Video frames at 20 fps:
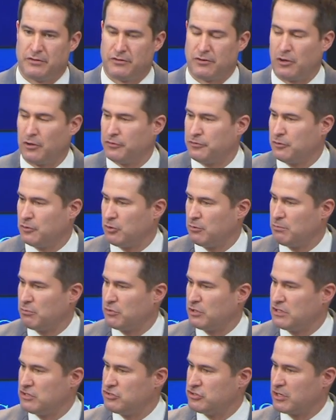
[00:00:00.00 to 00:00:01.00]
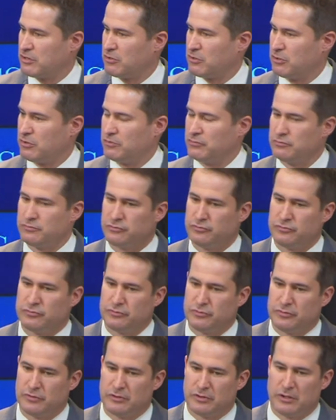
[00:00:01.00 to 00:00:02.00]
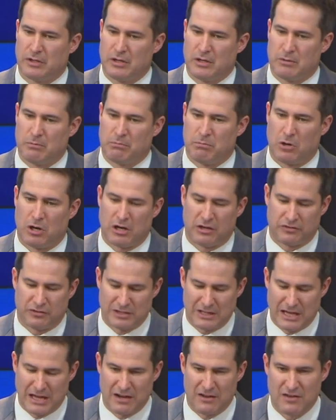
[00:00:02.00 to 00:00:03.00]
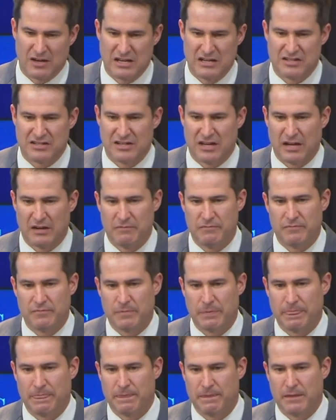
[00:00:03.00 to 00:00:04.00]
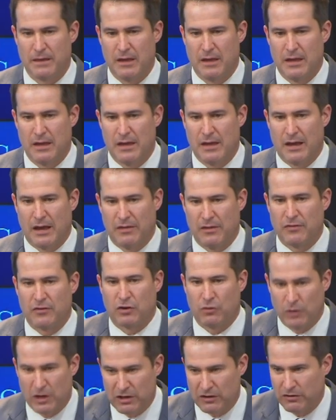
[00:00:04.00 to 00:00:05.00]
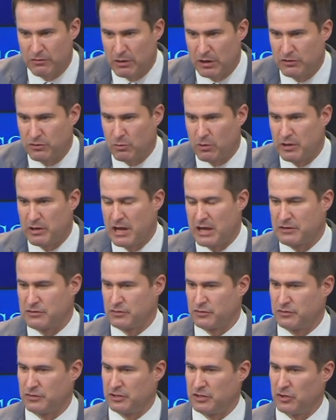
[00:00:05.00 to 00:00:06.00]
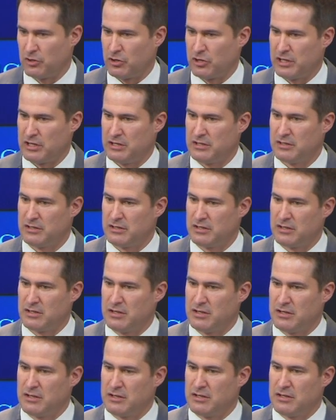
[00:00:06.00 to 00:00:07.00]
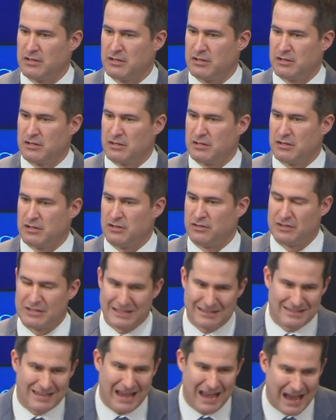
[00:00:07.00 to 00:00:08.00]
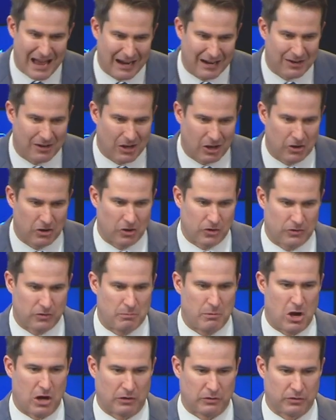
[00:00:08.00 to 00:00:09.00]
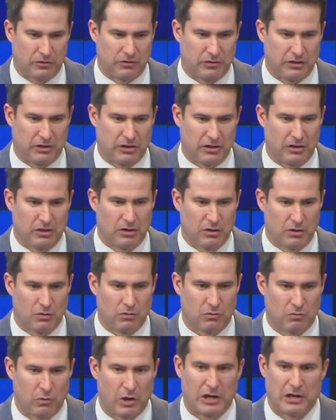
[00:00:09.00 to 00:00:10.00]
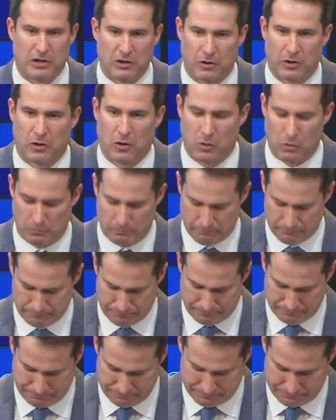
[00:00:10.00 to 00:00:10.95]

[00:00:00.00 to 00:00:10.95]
His salty old Marine general paused again and then he said, I think the greatest threat to our national security is the attack on our democracy right here at home.